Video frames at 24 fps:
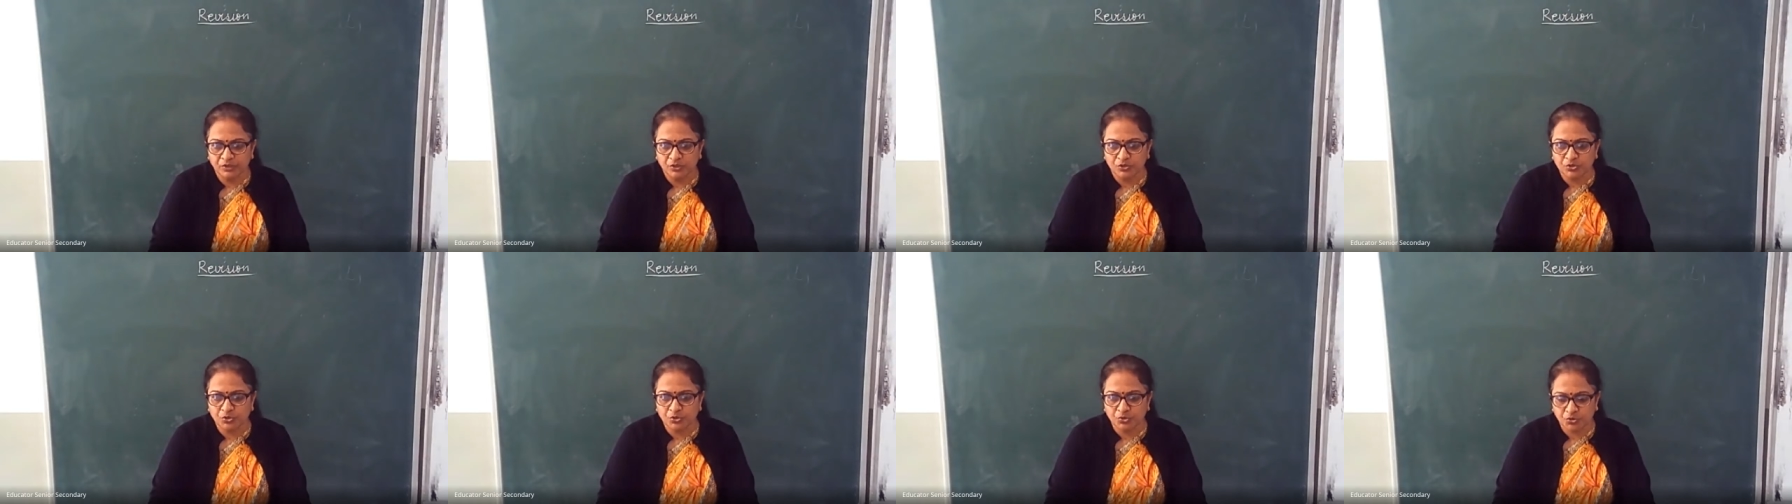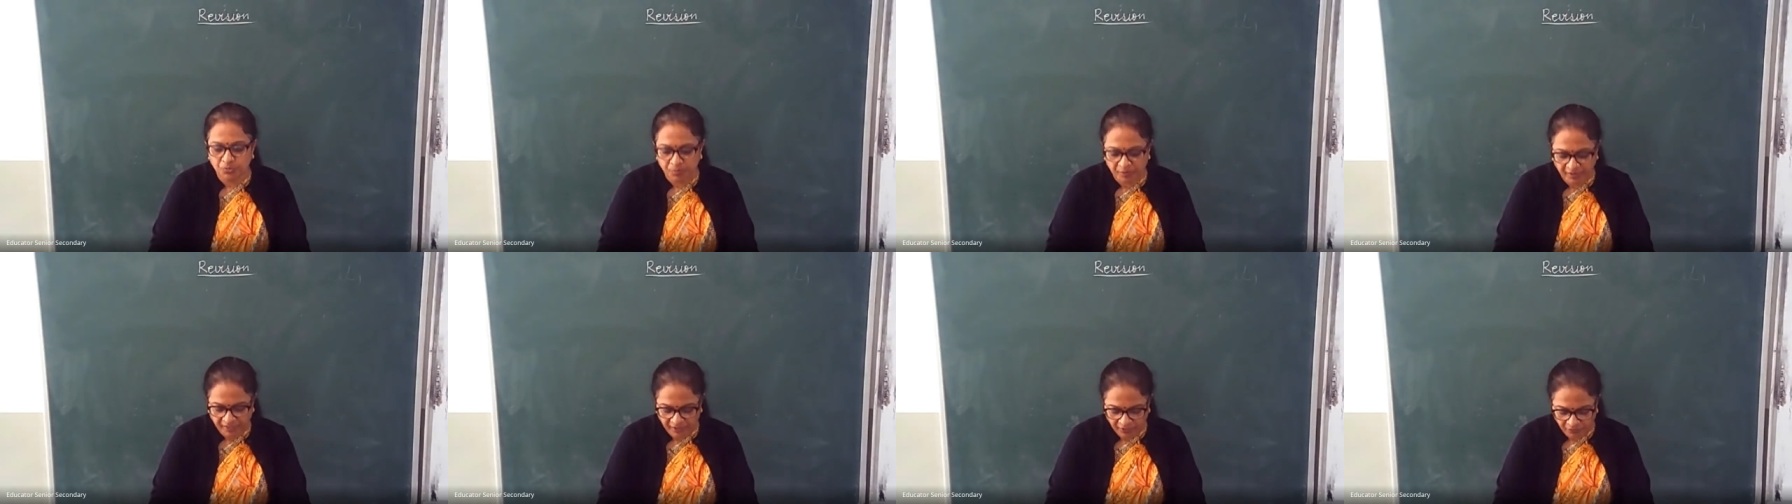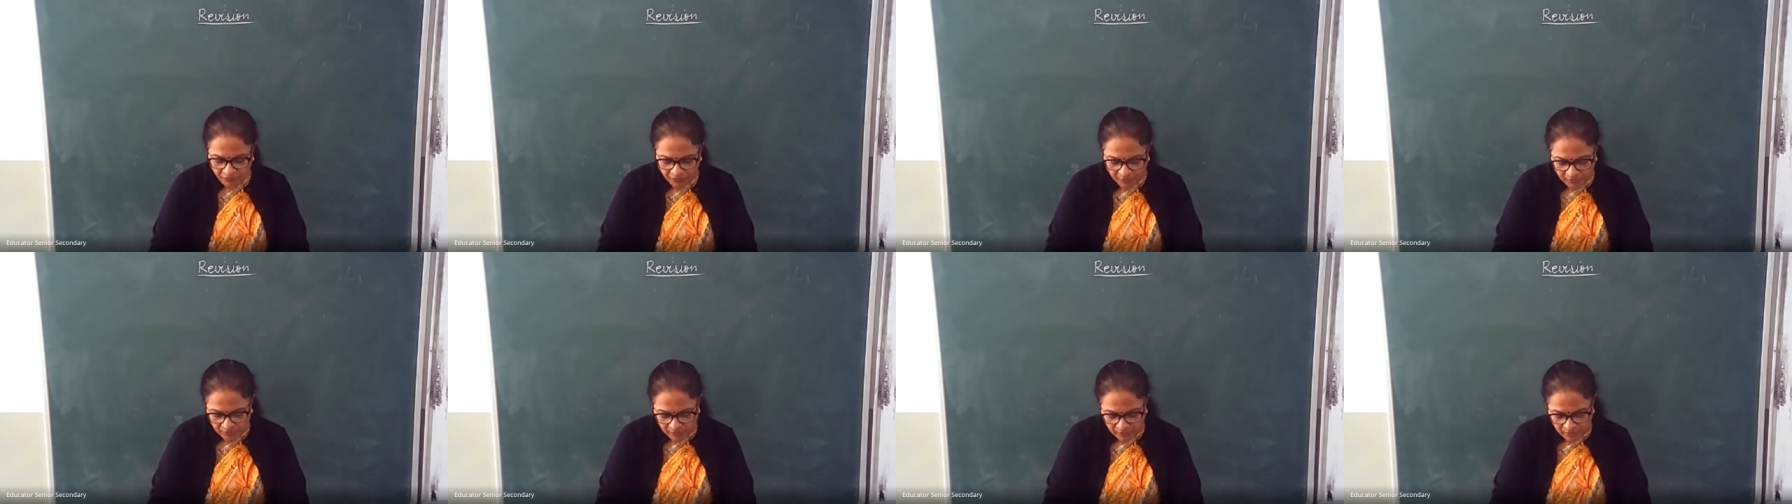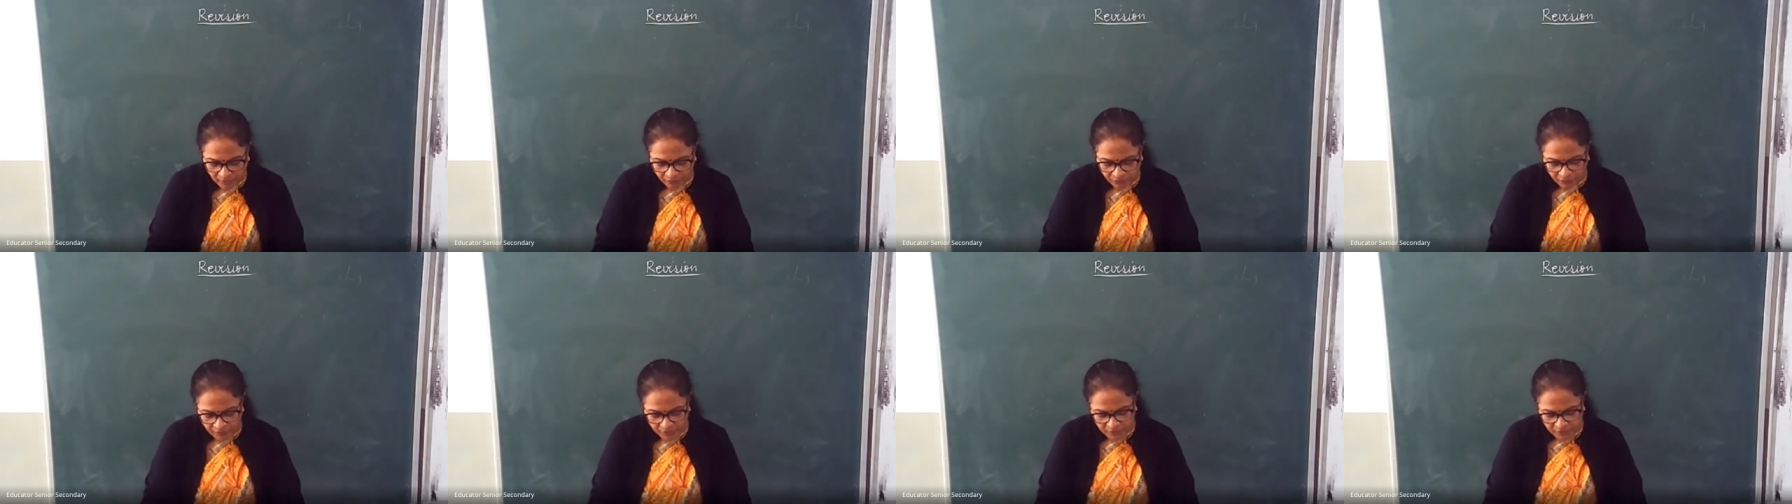So to begin with,
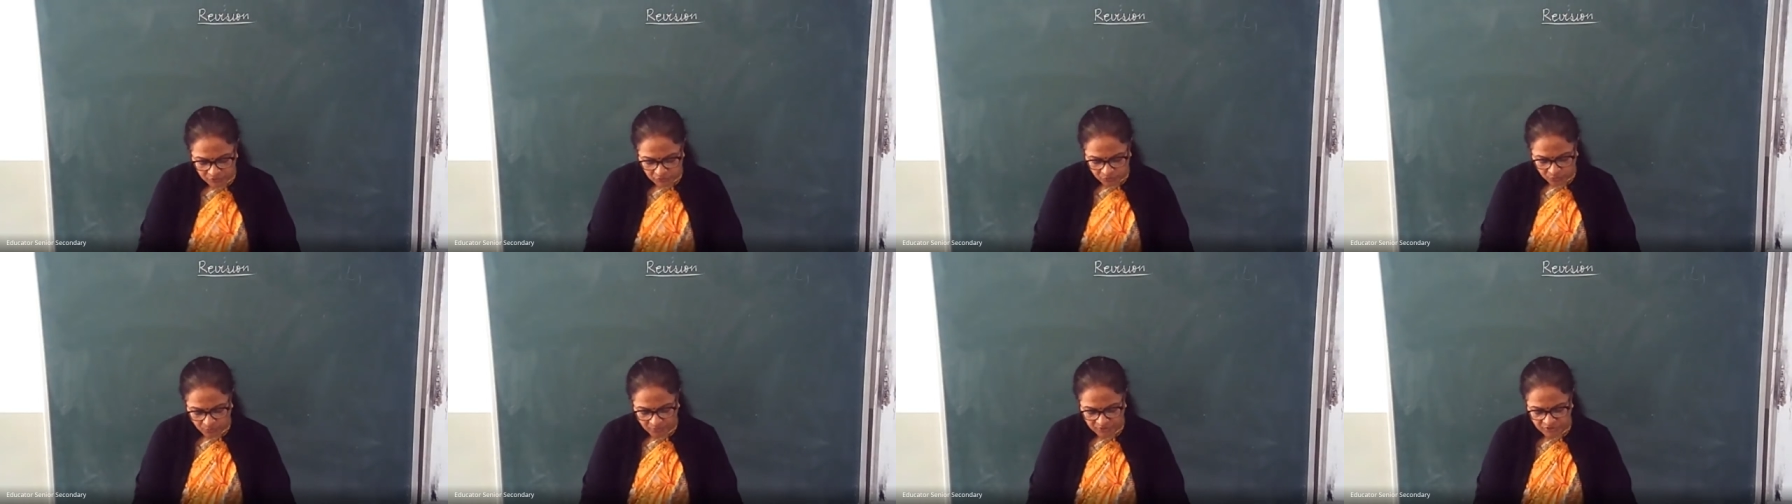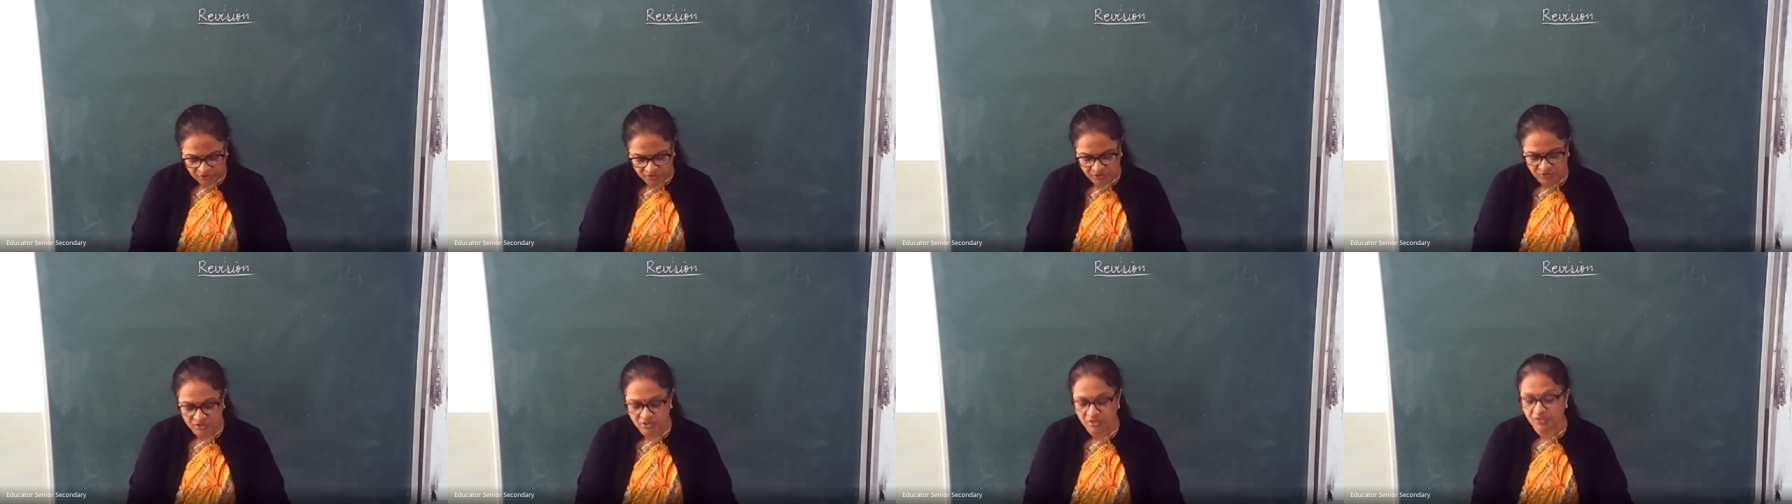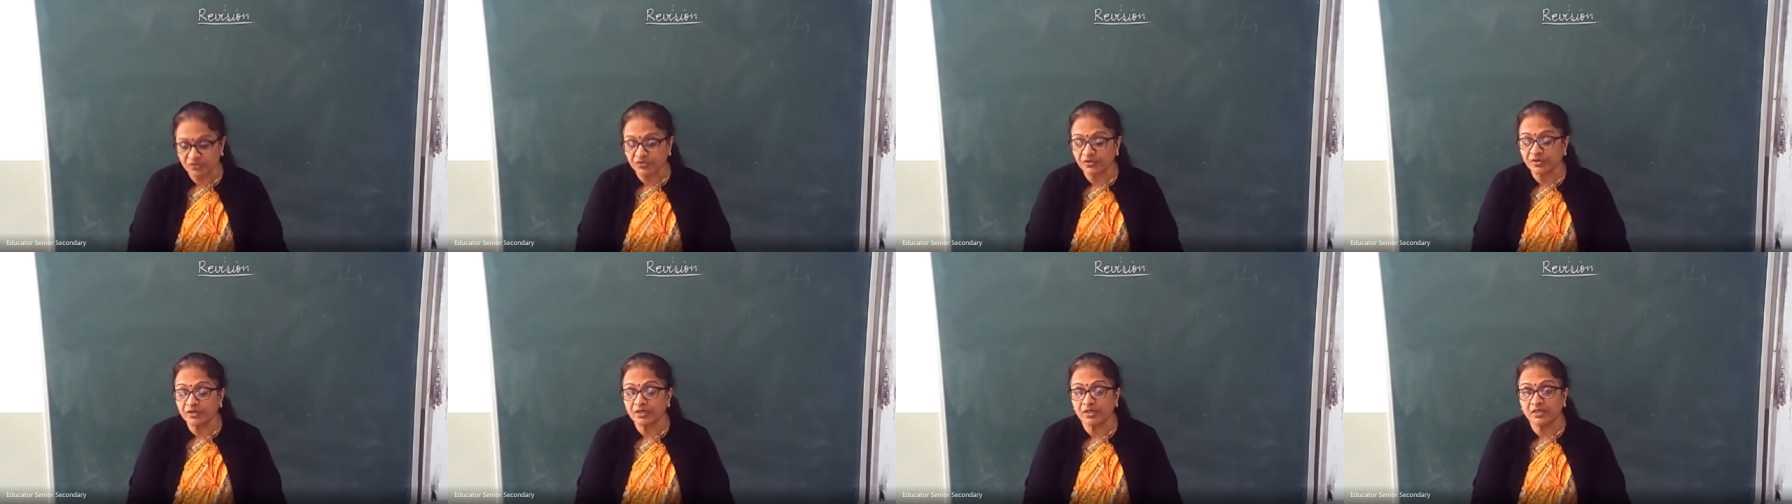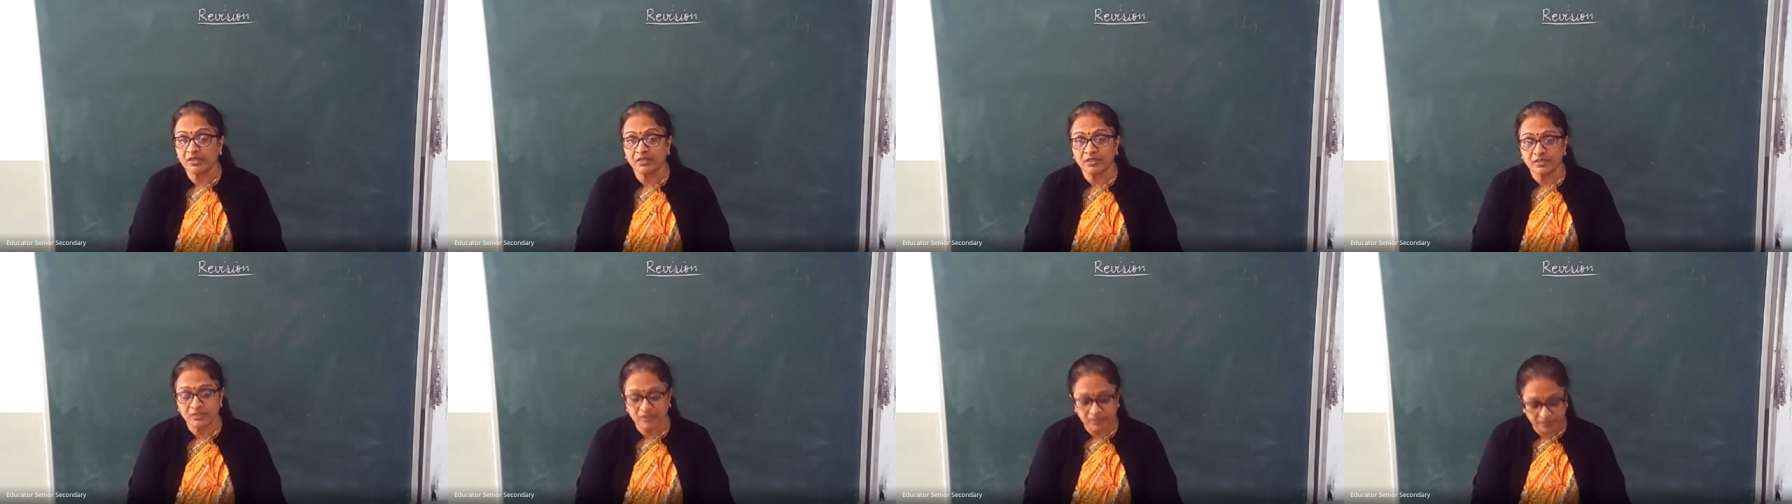the first question children
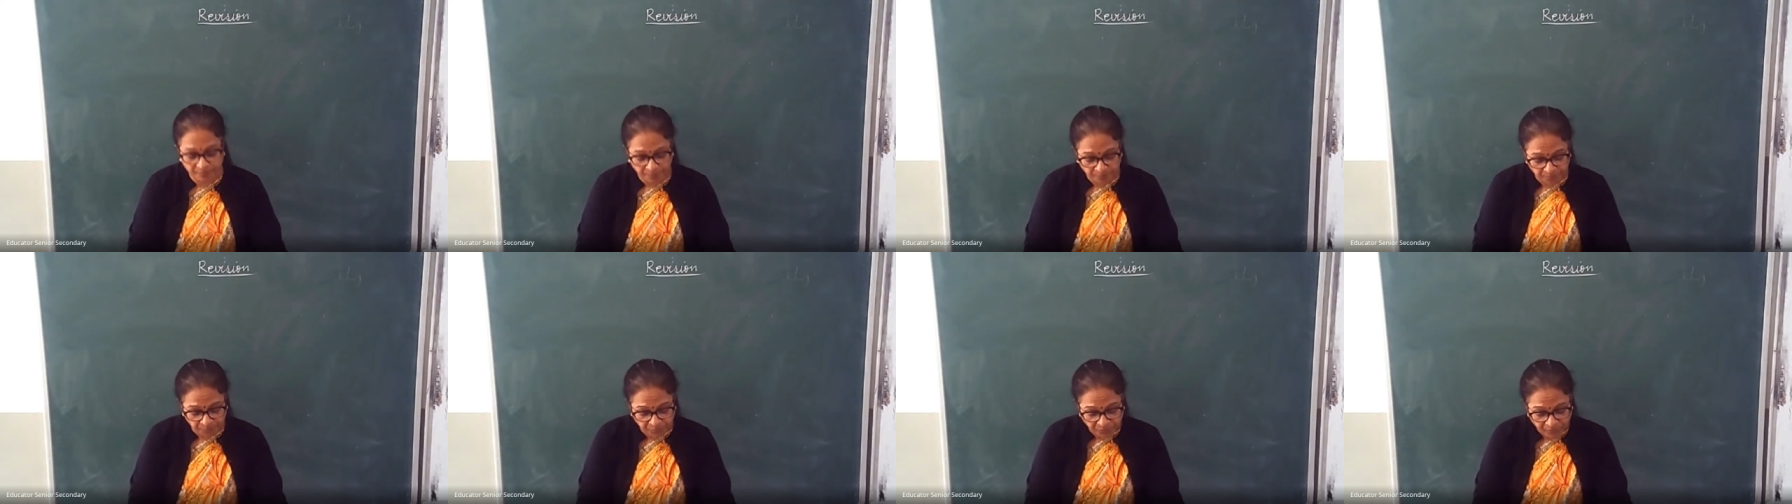is,